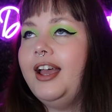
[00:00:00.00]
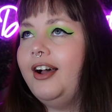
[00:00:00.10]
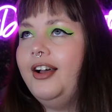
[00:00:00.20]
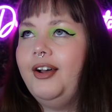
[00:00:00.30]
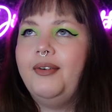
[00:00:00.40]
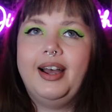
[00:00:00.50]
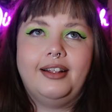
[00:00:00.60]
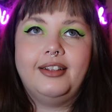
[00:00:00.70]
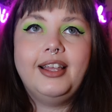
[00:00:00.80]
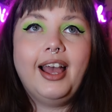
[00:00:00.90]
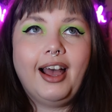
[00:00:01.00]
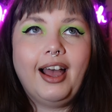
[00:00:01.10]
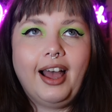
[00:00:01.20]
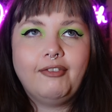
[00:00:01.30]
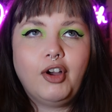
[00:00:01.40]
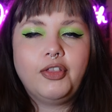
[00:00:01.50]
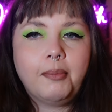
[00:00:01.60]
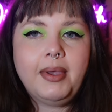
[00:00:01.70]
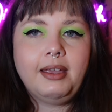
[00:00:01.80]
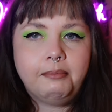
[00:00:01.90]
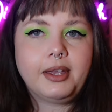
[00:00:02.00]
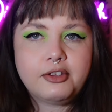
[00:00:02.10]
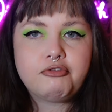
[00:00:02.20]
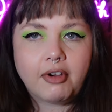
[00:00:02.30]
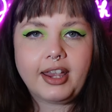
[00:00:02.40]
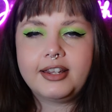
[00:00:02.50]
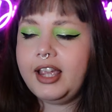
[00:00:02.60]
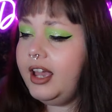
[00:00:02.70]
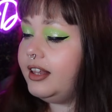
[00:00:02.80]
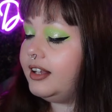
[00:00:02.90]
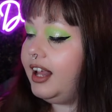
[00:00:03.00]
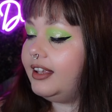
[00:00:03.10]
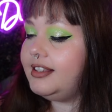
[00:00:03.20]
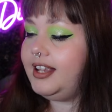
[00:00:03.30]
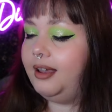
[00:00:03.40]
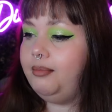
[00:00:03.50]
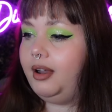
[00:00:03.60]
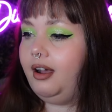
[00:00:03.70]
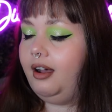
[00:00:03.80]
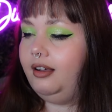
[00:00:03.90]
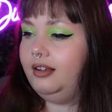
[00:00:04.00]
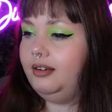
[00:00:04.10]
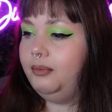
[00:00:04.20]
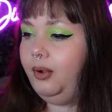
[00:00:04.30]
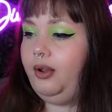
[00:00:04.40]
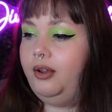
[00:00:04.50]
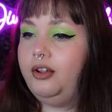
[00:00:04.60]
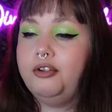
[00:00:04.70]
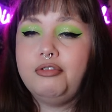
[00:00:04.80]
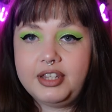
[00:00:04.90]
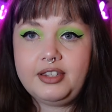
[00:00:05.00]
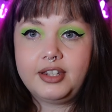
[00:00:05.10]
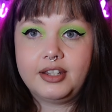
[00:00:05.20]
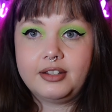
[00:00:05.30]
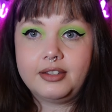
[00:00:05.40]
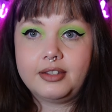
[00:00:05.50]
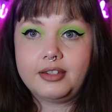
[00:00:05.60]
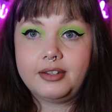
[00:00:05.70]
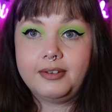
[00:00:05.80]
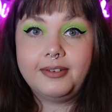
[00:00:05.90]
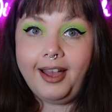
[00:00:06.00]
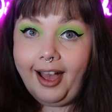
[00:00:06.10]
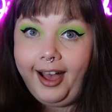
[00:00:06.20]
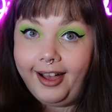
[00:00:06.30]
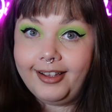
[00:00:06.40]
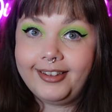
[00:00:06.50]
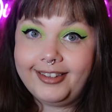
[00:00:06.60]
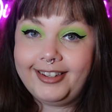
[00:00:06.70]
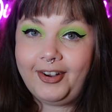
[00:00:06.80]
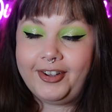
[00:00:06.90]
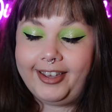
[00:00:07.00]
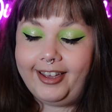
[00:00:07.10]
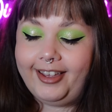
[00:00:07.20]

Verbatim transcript: Uh, well, I've got the main bits right. The Knights Templar were Christians. Ha! Huh, got you.